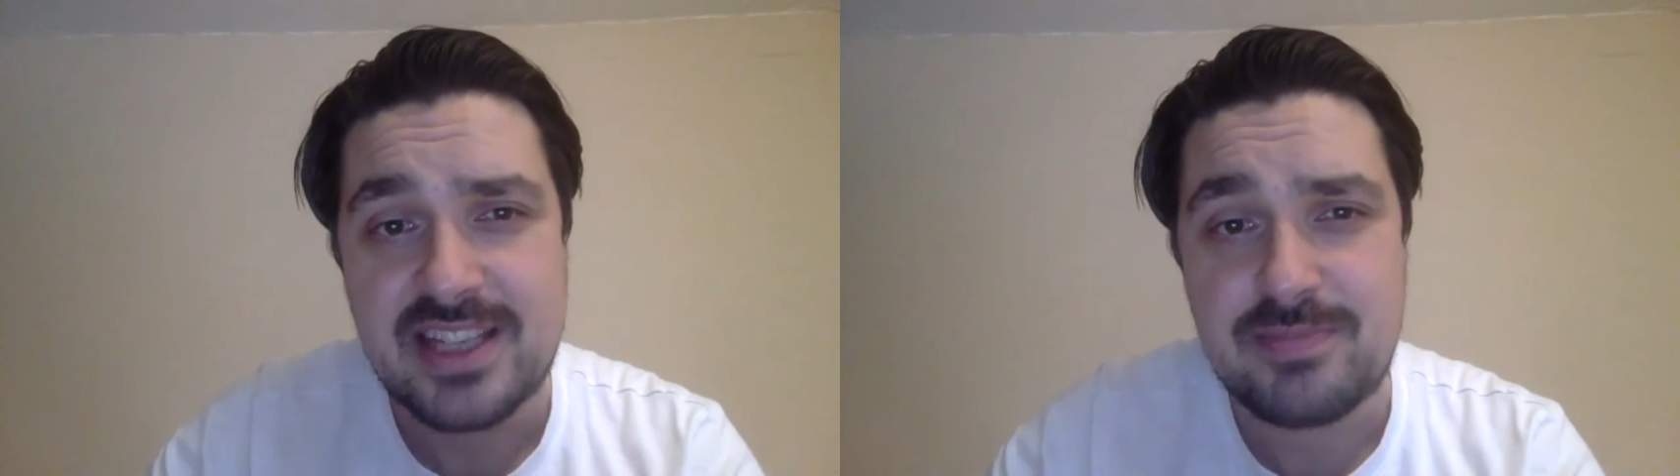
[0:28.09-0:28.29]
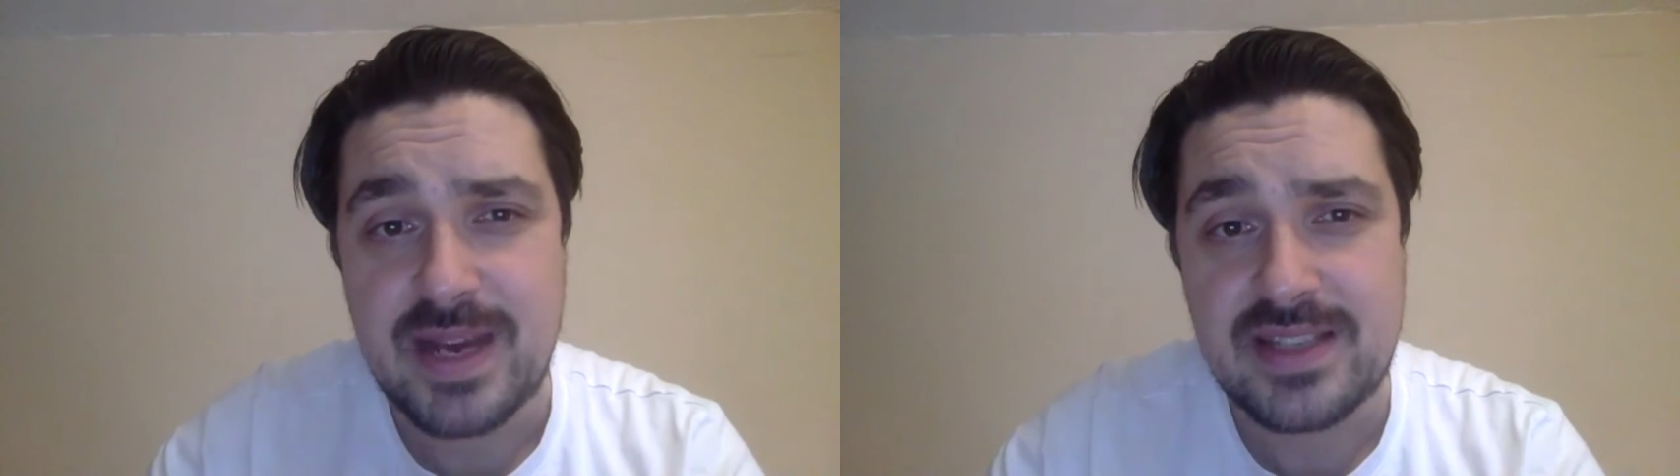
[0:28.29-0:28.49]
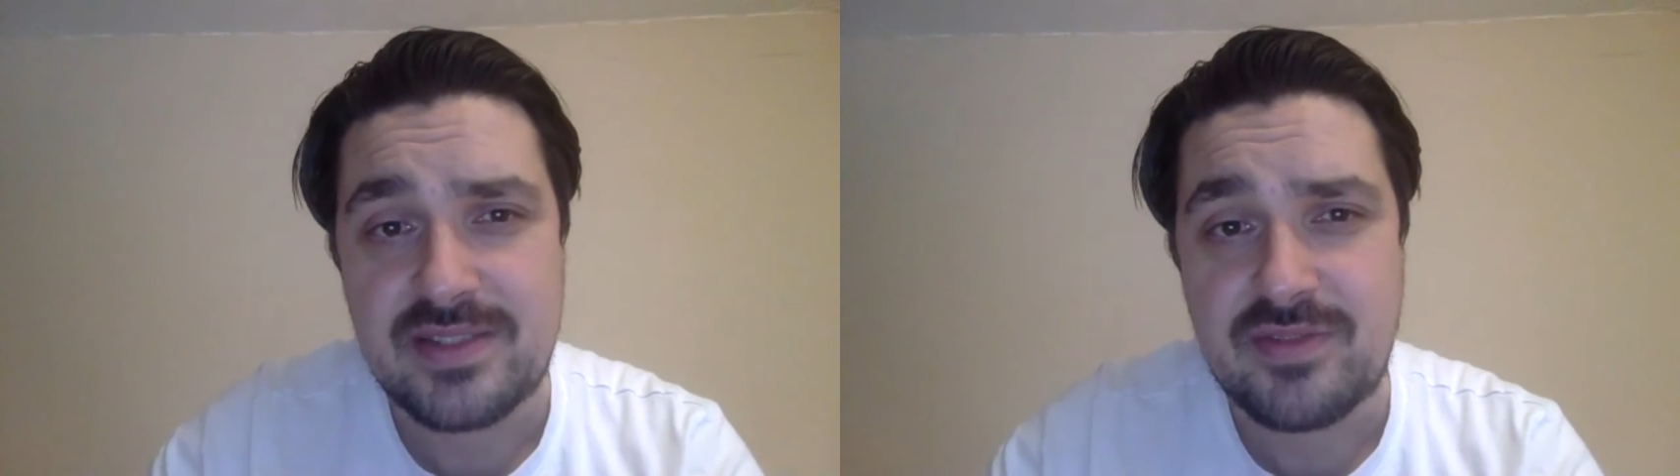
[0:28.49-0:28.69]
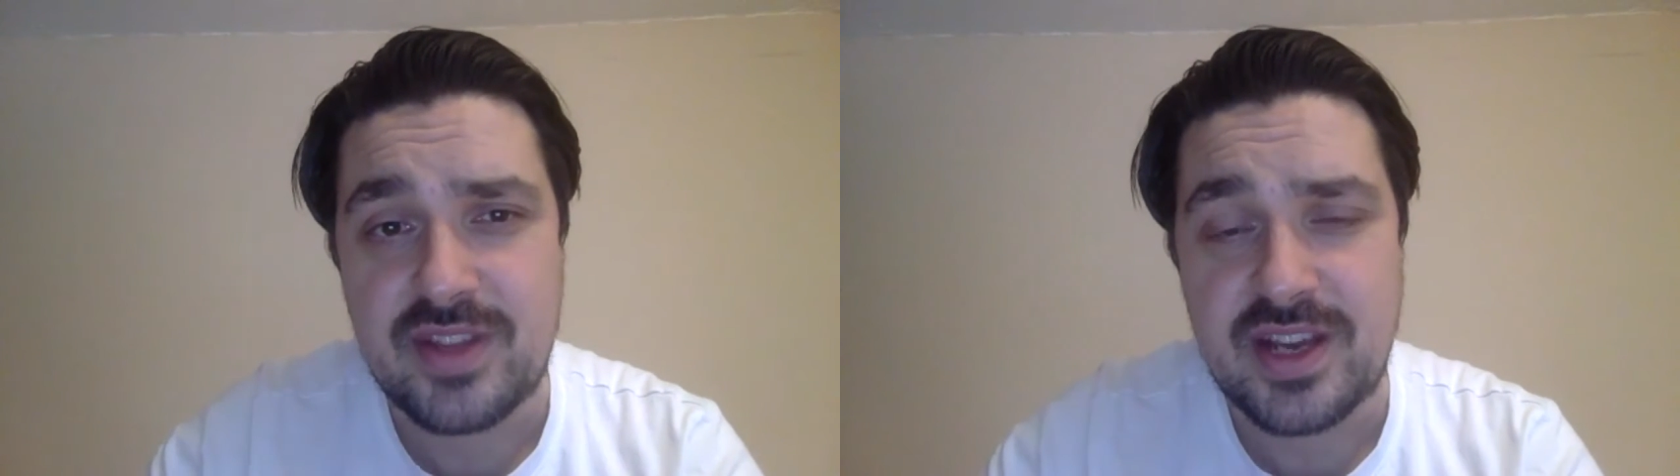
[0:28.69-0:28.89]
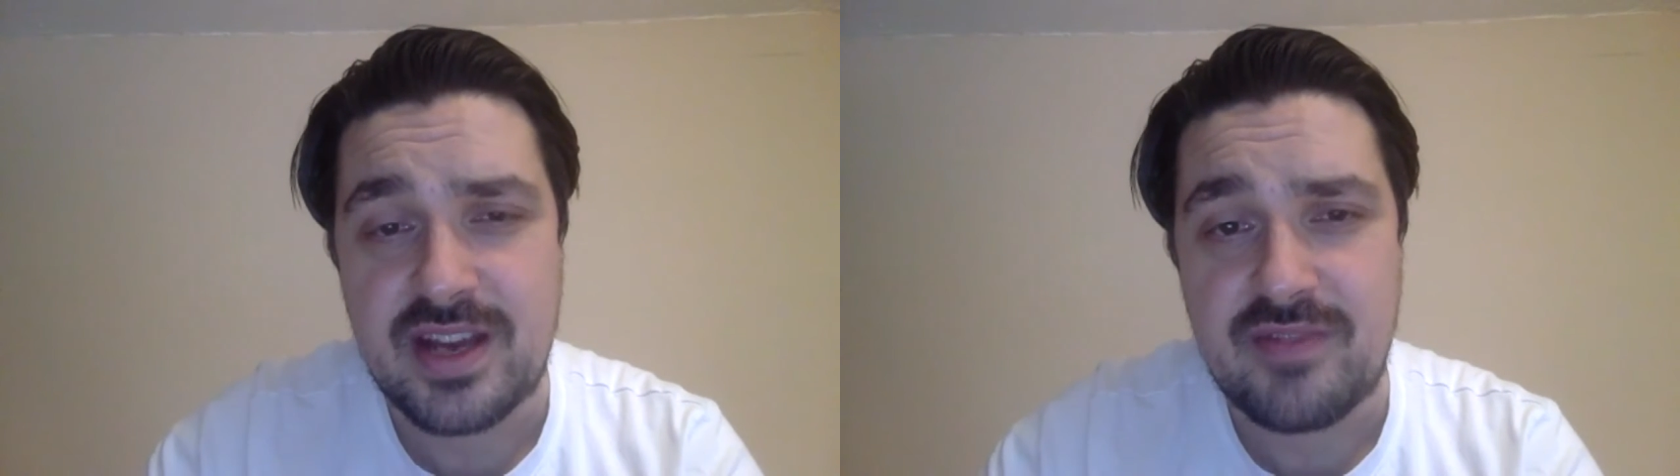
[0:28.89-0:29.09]
aspects of
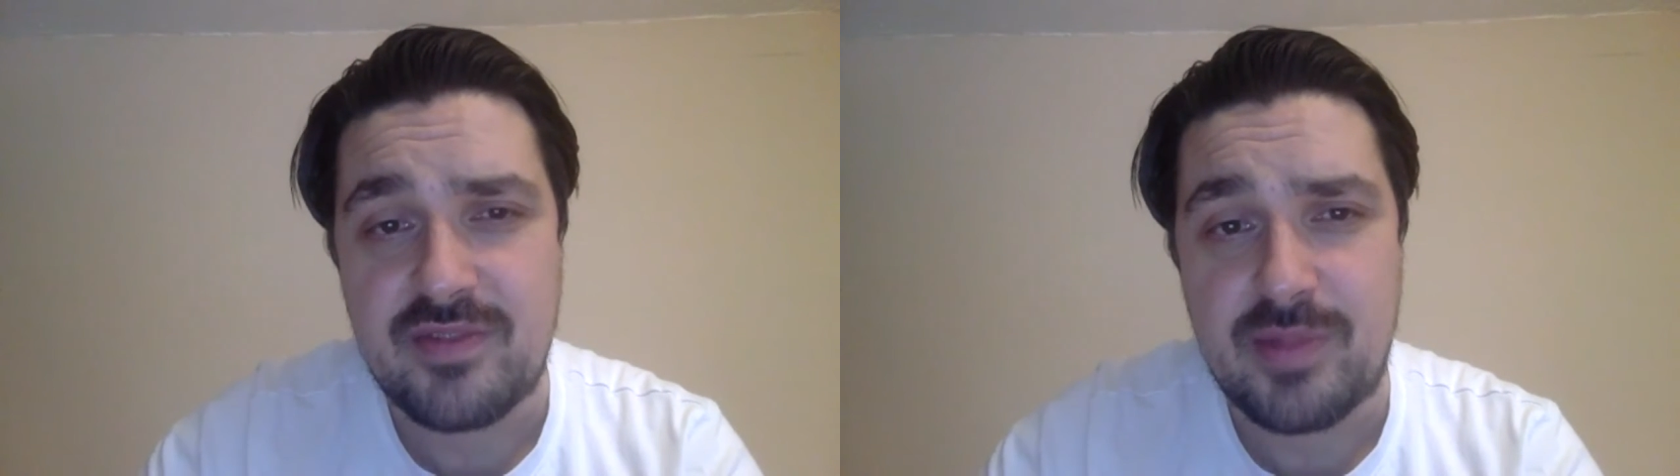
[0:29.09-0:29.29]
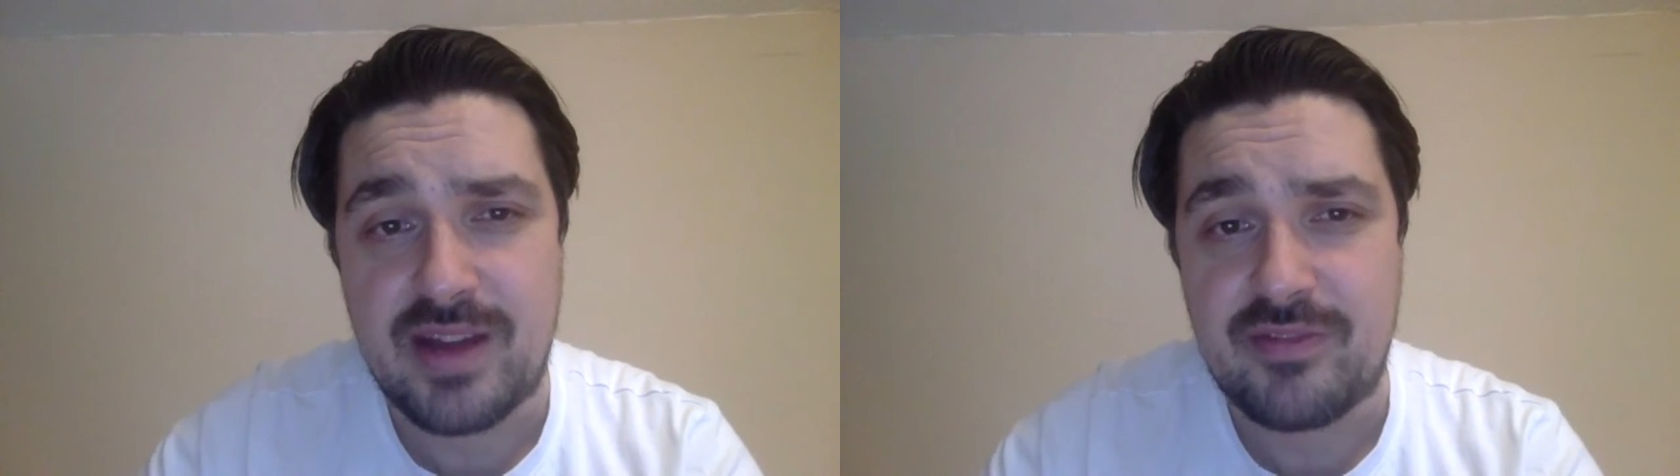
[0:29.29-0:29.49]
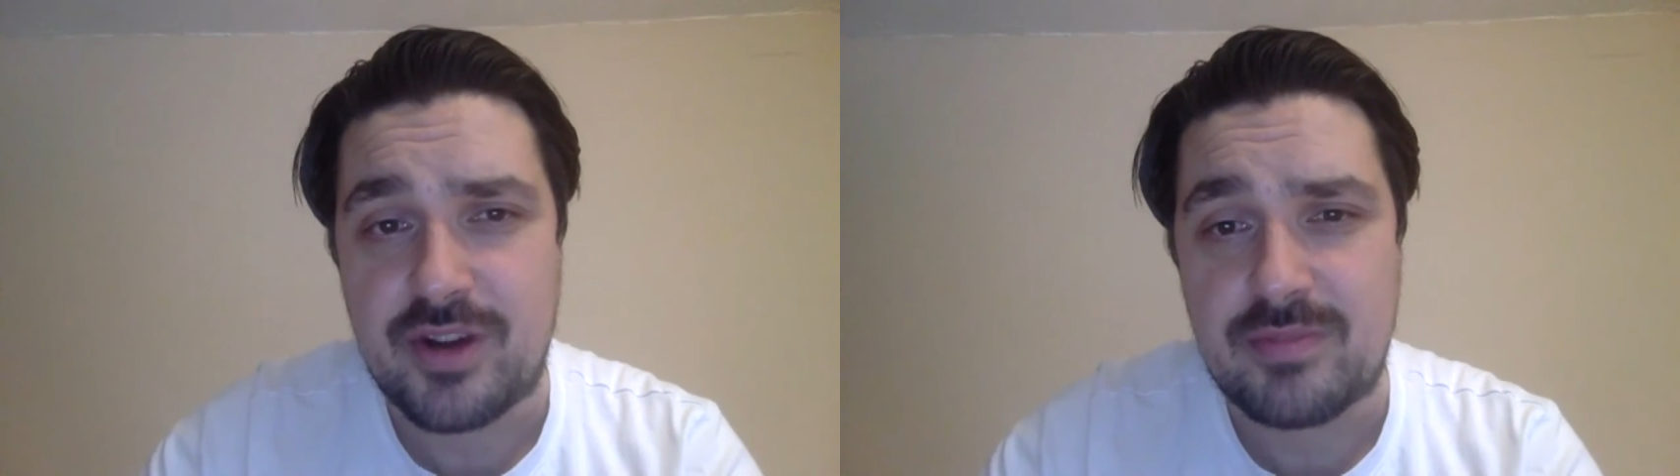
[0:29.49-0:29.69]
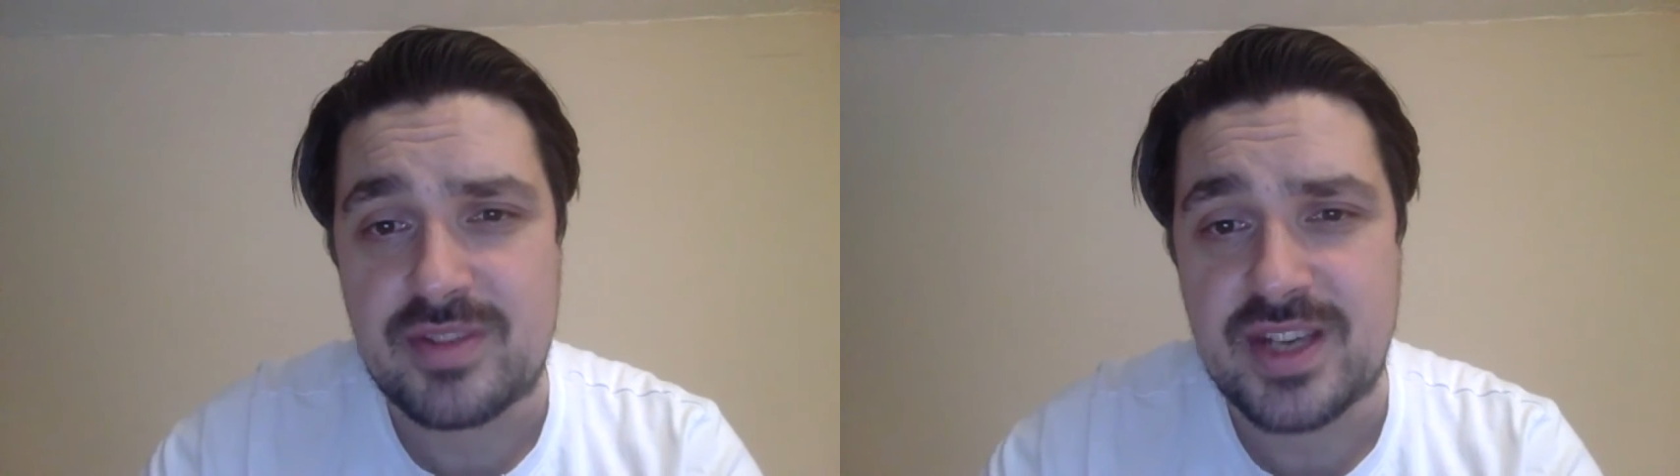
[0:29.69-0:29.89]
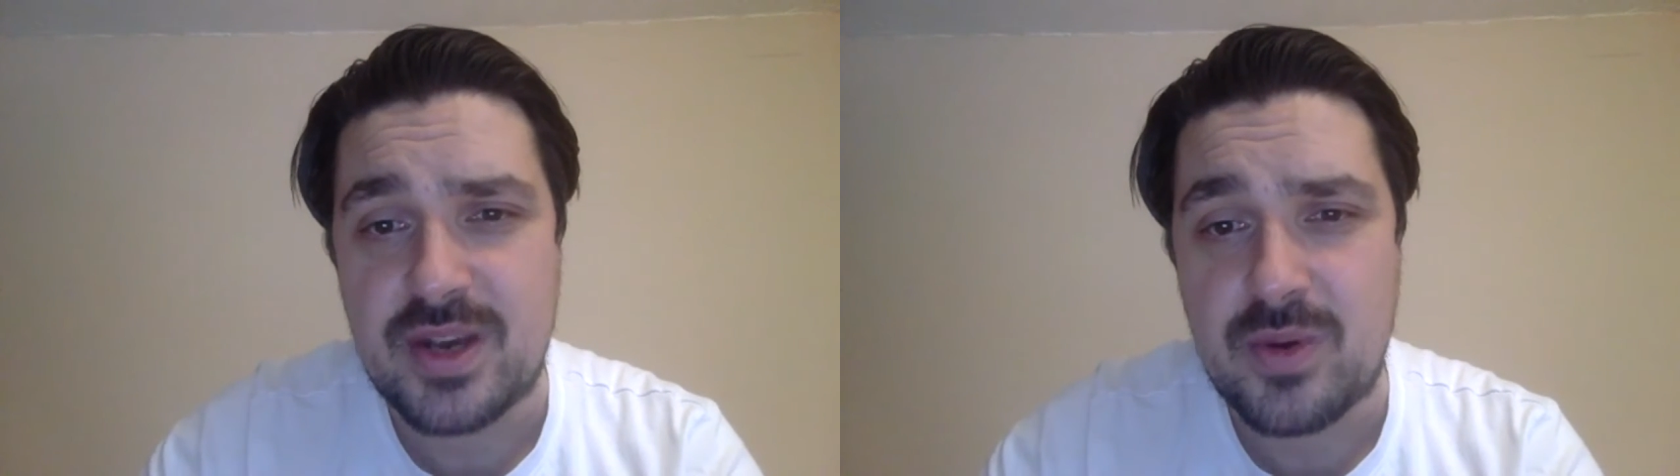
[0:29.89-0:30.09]
the platform
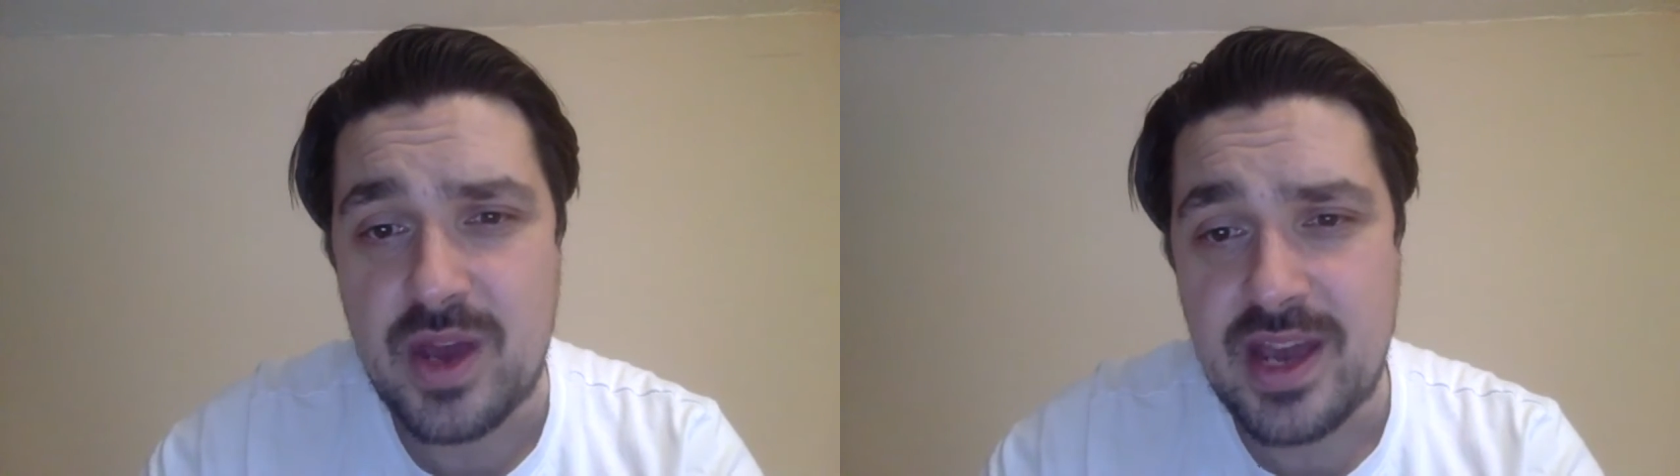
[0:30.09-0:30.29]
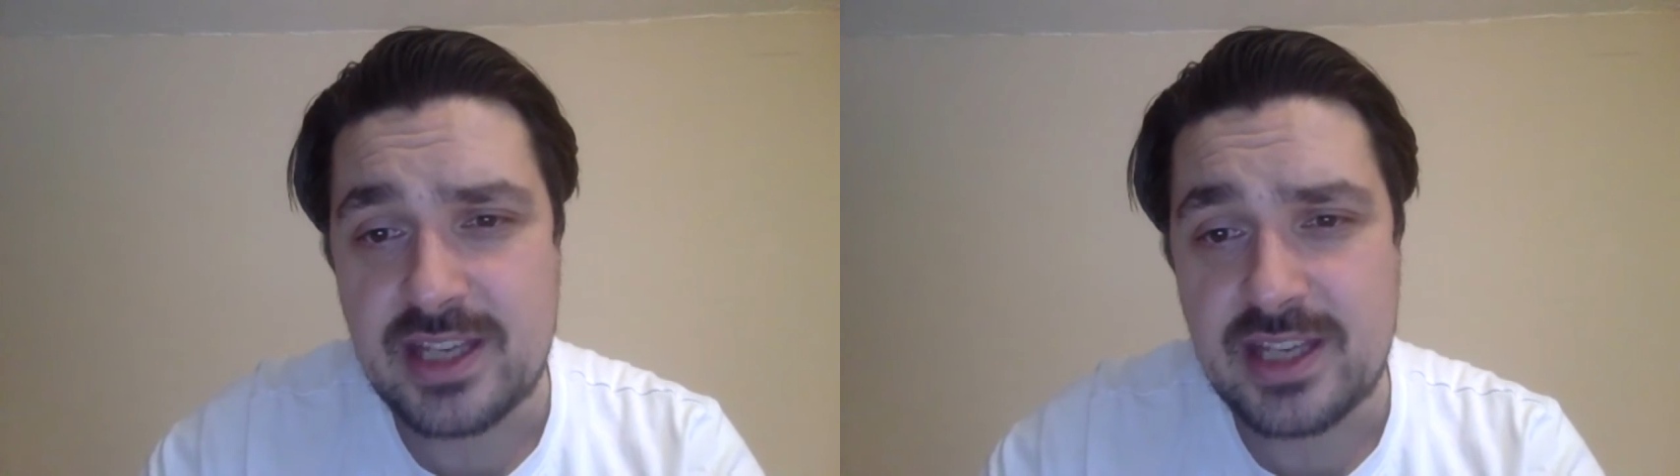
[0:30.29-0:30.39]
too,